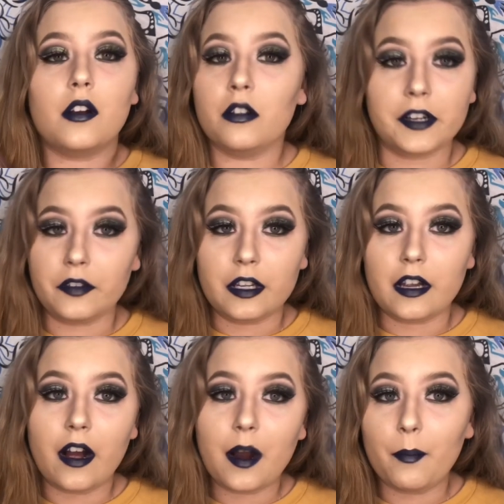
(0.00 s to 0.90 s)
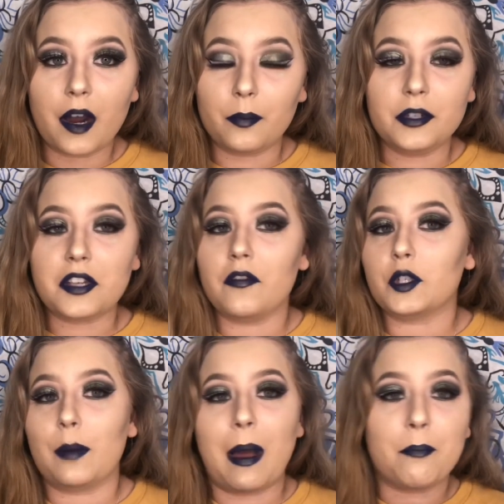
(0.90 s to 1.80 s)
Clearly, I'm not a police
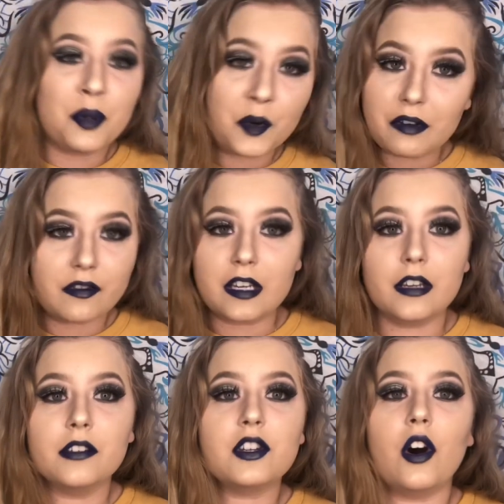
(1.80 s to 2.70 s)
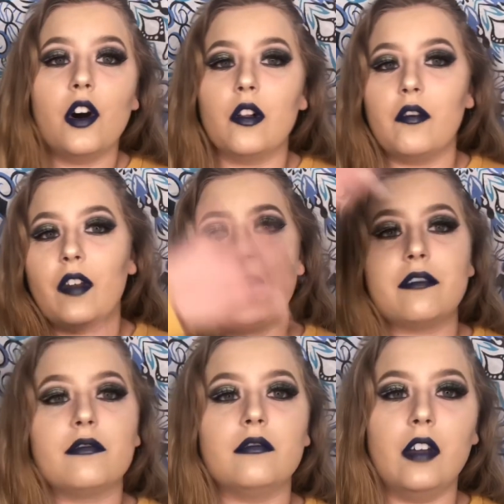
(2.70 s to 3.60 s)
officer. I'm not privy to all of,
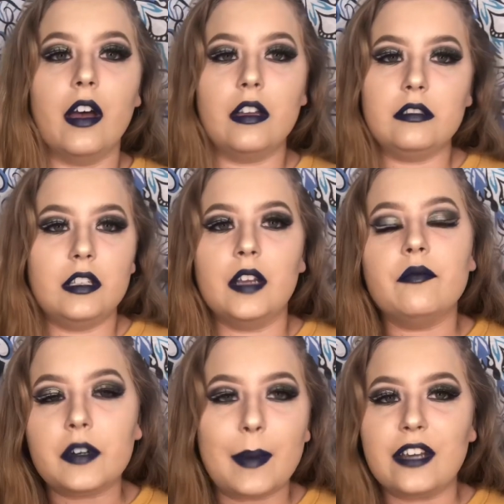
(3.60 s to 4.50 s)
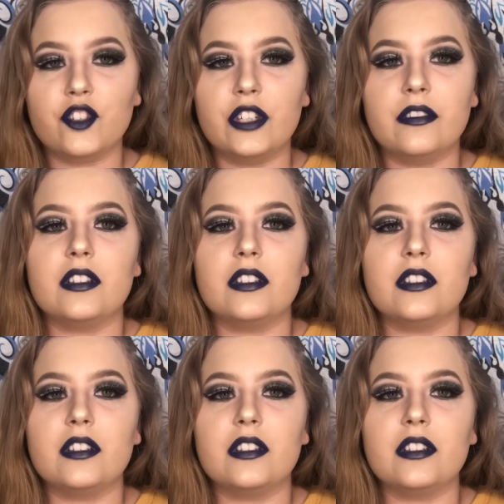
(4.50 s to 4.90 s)
like, the information.